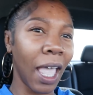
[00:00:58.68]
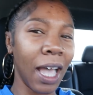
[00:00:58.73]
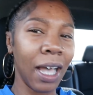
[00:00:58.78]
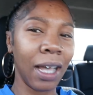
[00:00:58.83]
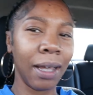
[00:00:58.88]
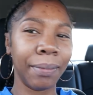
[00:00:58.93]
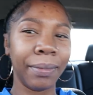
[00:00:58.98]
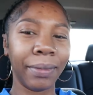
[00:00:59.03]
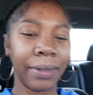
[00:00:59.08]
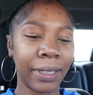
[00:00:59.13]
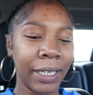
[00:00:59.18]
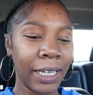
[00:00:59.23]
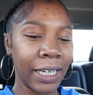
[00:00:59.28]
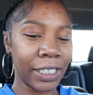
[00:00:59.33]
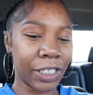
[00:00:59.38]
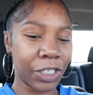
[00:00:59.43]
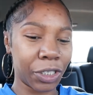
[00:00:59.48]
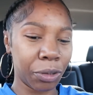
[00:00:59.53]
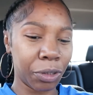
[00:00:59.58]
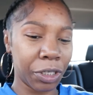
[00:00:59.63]
Um,
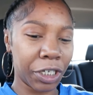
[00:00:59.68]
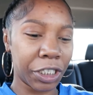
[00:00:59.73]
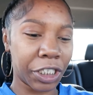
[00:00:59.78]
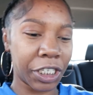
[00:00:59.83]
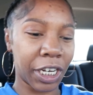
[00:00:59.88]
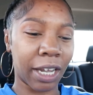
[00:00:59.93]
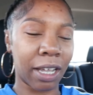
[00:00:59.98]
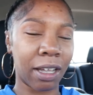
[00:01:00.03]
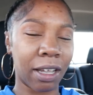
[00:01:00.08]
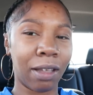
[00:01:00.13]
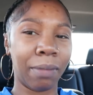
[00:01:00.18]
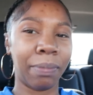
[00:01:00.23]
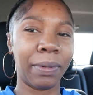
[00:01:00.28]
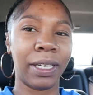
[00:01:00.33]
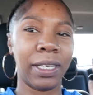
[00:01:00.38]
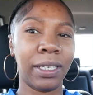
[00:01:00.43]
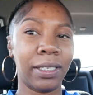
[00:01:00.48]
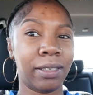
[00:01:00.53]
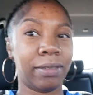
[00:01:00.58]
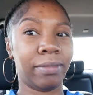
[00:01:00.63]
his two year checkup
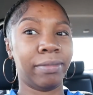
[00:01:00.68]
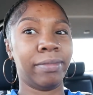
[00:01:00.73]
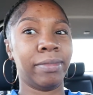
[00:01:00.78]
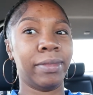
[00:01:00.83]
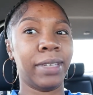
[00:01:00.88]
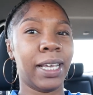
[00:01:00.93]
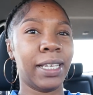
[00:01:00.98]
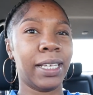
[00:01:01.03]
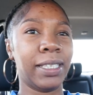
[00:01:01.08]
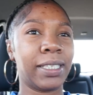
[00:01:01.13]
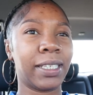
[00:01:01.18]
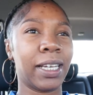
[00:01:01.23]
is, yes,